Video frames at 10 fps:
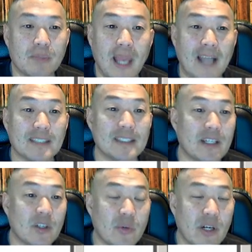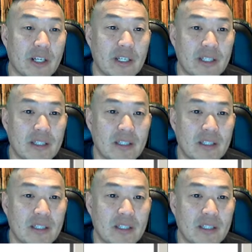But accidental water,